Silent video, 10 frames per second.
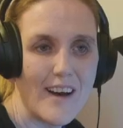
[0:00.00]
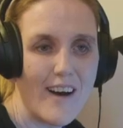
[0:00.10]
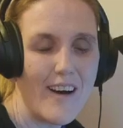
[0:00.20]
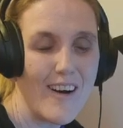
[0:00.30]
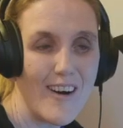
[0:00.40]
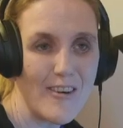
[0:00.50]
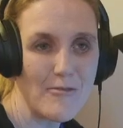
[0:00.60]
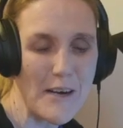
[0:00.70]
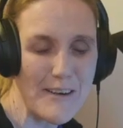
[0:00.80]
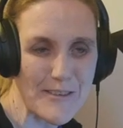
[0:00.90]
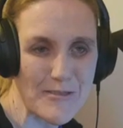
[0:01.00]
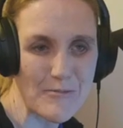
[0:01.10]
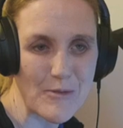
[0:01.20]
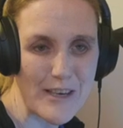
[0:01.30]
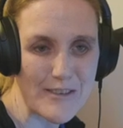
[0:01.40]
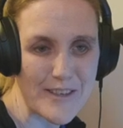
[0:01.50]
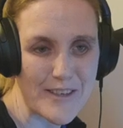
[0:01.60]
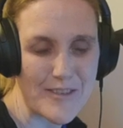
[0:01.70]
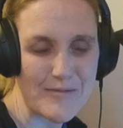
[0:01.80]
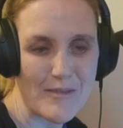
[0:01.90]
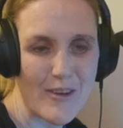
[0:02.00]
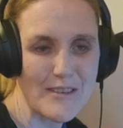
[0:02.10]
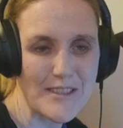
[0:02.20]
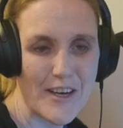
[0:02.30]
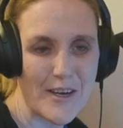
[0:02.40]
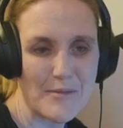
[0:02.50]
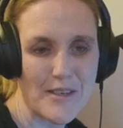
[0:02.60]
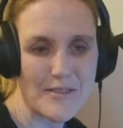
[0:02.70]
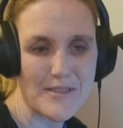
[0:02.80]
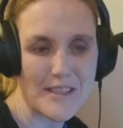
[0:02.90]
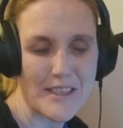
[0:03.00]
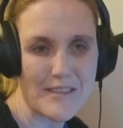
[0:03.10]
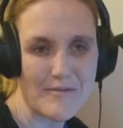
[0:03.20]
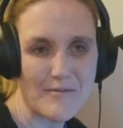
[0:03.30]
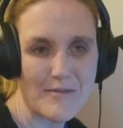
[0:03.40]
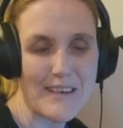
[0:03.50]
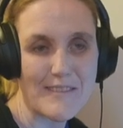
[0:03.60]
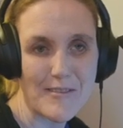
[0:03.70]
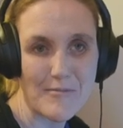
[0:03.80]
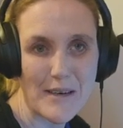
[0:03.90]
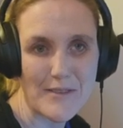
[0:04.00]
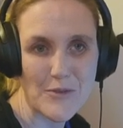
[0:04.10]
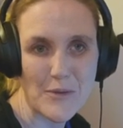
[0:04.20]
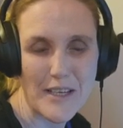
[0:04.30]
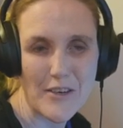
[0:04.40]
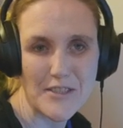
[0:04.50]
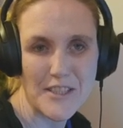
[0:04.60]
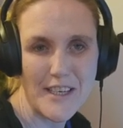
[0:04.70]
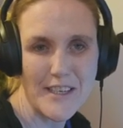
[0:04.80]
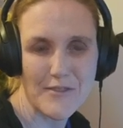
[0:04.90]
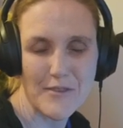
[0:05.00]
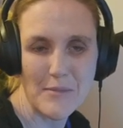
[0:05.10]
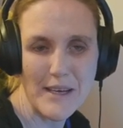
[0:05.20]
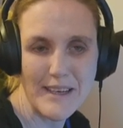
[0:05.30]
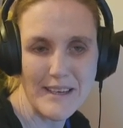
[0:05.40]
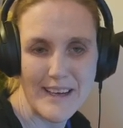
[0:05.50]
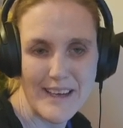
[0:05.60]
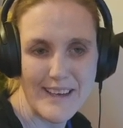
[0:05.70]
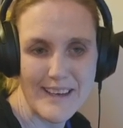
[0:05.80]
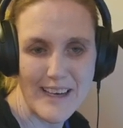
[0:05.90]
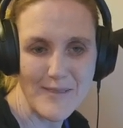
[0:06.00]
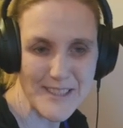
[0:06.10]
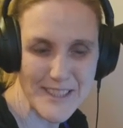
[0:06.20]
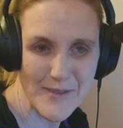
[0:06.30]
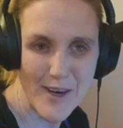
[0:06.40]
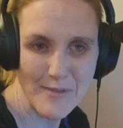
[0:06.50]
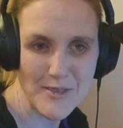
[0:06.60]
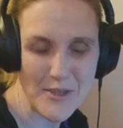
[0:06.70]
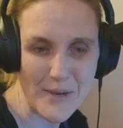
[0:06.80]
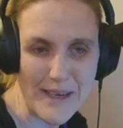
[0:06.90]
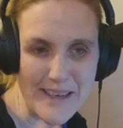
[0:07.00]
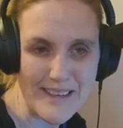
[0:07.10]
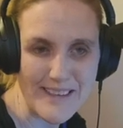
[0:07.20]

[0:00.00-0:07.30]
Oh, welcome, welcome. Long time no see. Well, about 20-odd years for me. Come and see what I'm doing.